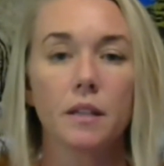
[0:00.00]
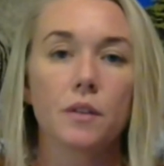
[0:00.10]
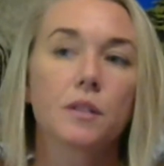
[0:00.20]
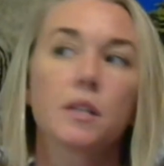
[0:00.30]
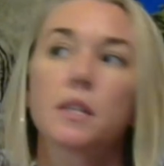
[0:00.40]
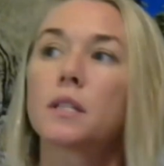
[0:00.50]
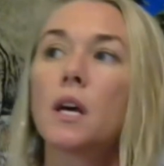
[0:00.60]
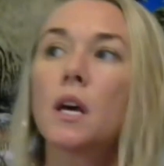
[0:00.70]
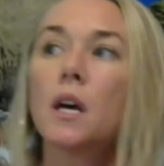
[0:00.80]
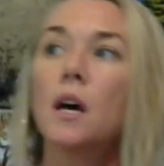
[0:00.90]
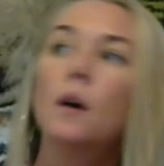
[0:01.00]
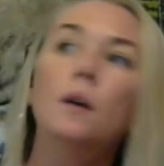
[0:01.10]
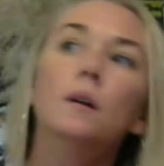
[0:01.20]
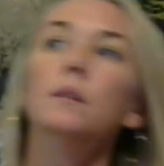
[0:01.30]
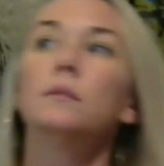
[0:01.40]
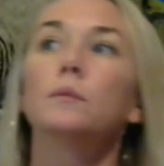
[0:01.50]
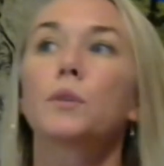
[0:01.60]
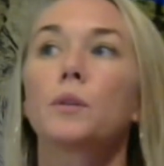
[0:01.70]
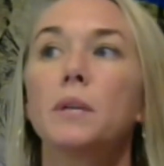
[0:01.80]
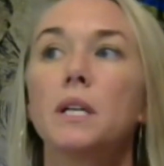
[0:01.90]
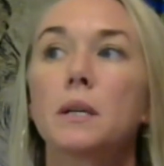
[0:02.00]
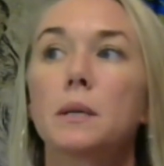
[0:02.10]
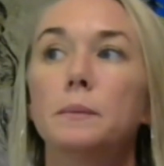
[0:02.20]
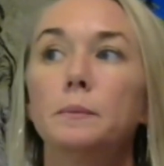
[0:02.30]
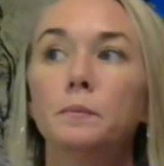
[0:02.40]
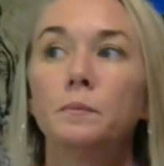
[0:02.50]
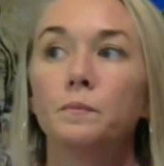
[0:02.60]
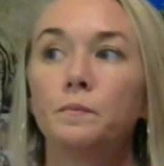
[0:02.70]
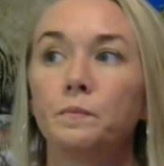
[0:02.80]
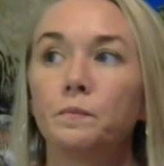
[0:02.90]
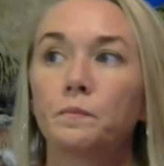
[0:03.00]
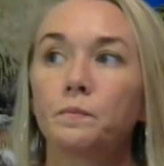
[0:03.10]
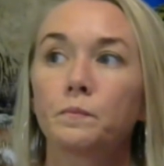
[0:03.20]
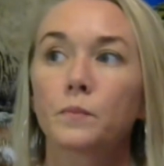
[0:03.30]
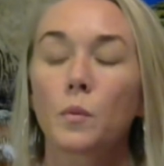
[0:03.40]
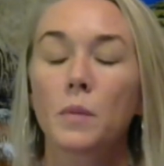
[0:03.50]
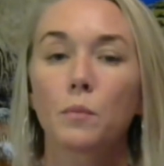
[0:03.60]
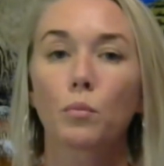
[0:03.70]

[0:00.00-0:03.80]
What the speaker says: There's this we're being